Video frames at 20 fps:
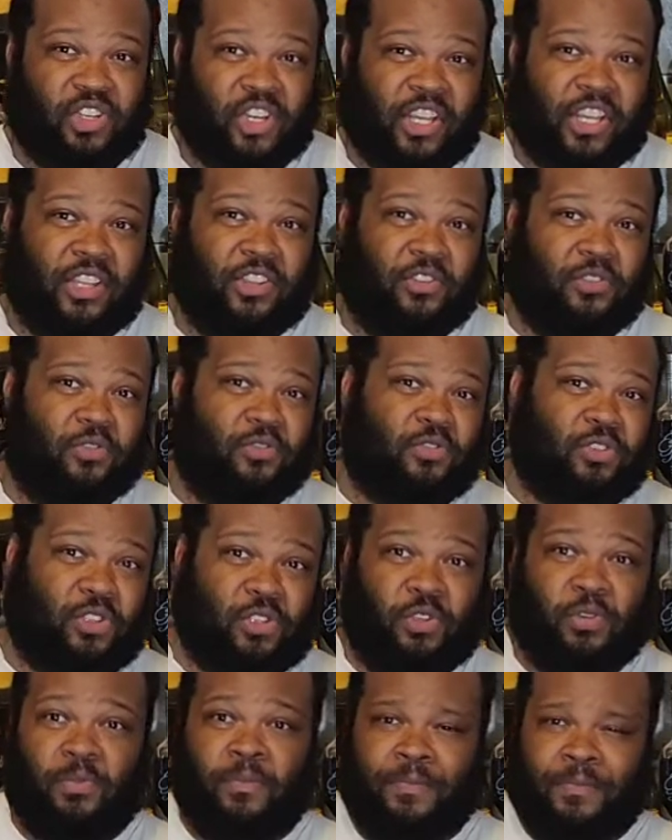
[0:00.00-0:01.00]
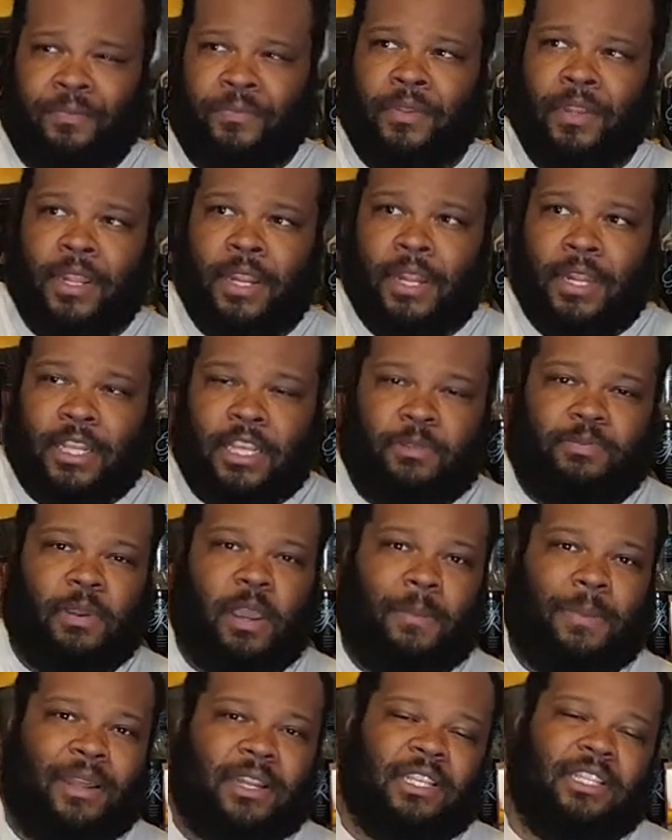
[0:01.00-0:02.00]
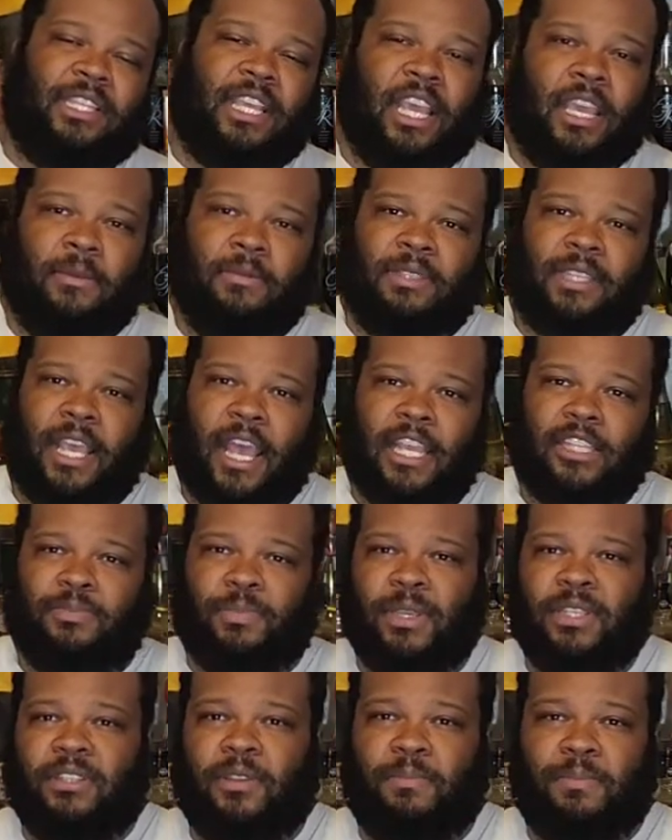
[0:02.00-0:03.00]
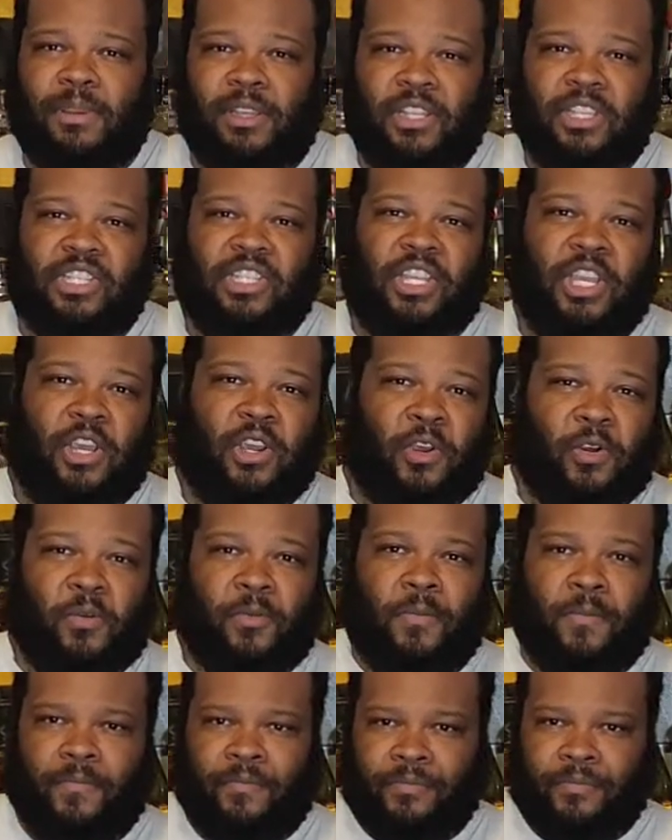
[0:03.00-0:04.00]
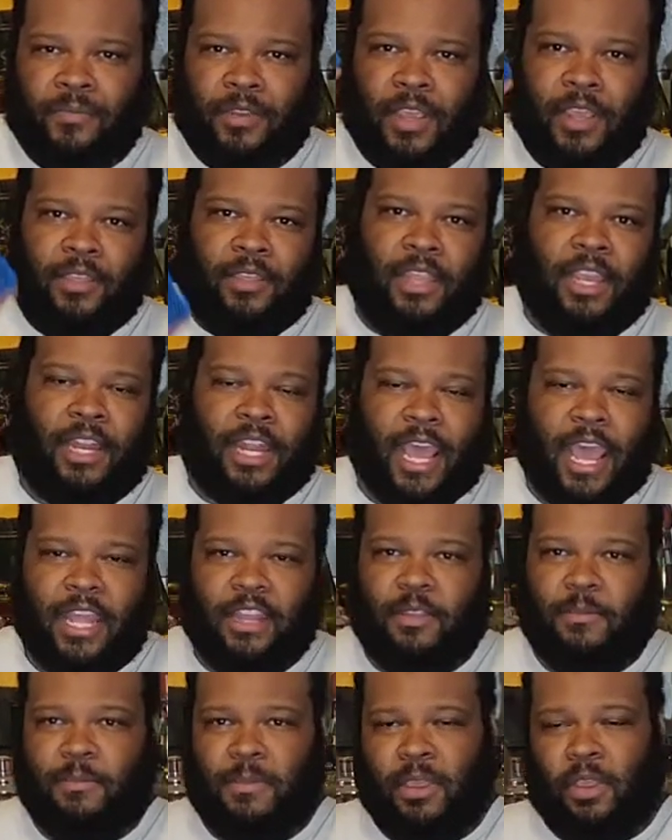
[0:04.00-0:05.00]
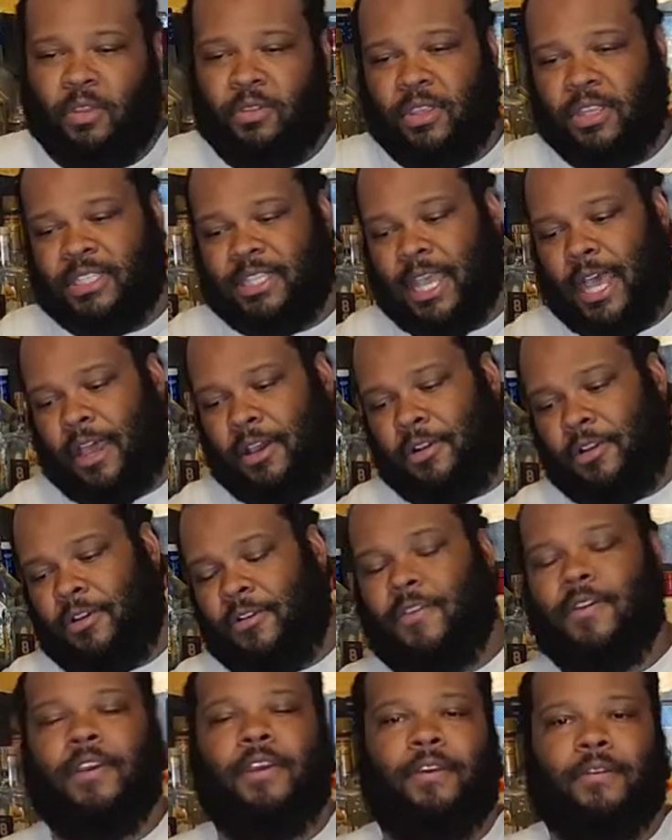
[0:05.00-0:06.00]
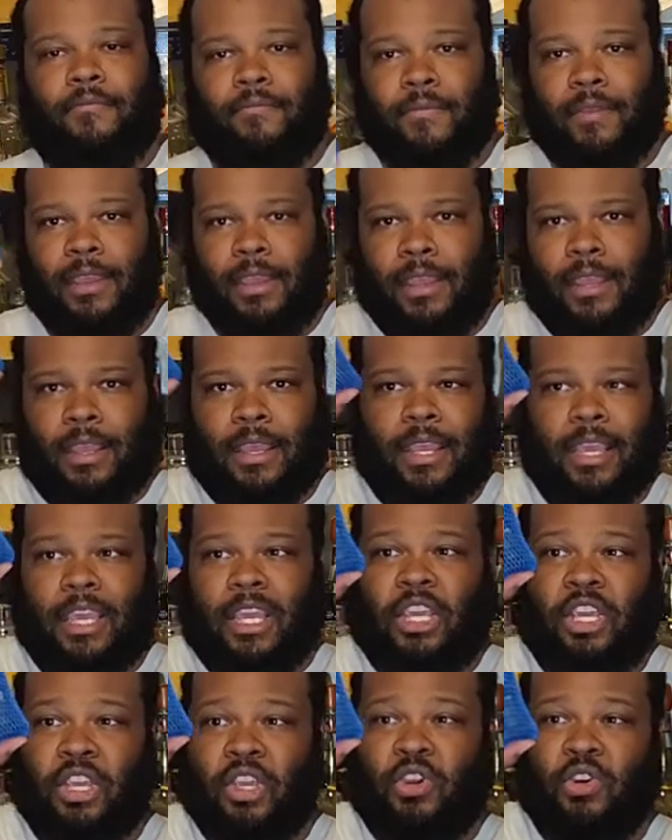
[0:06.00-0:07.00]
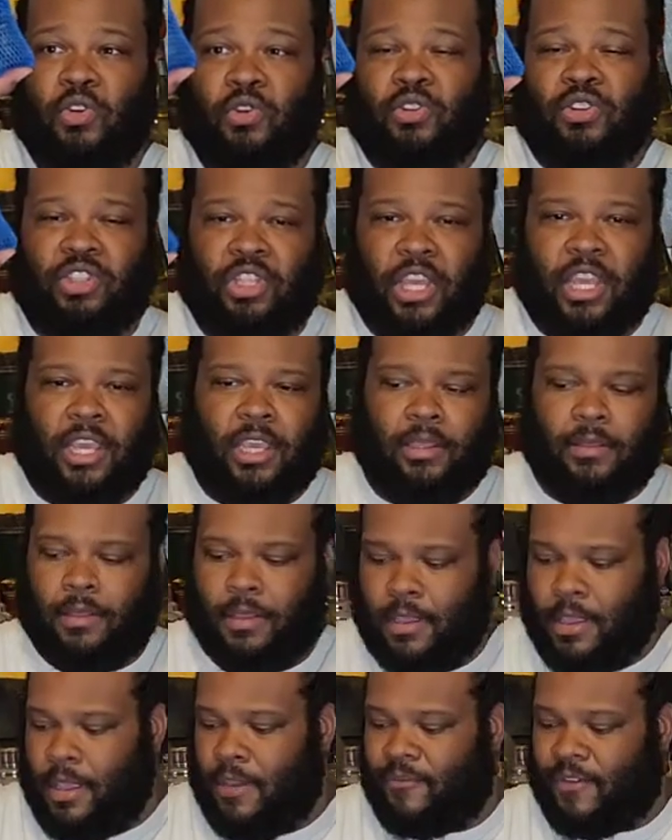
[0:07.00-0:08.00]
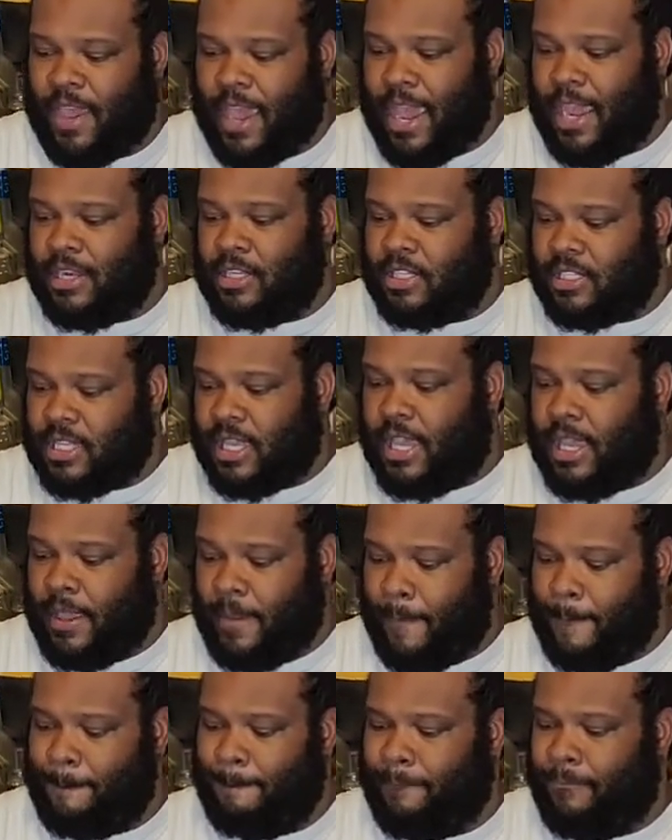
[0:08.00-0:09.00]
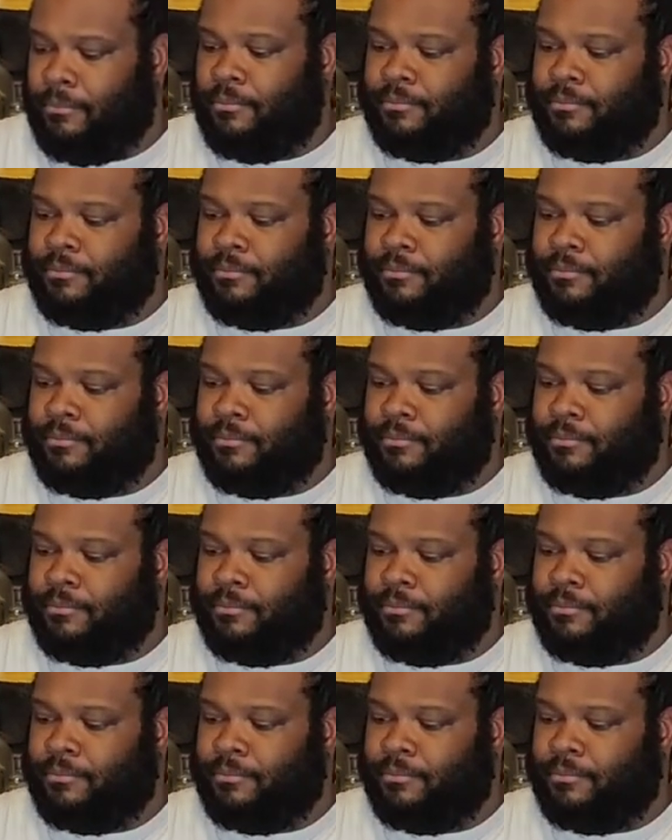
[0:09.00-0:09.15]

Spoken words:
chicken noodle soup, it's probably about the same size piece of billet steel that they had to mill this out of. Huge thing. If I had to say,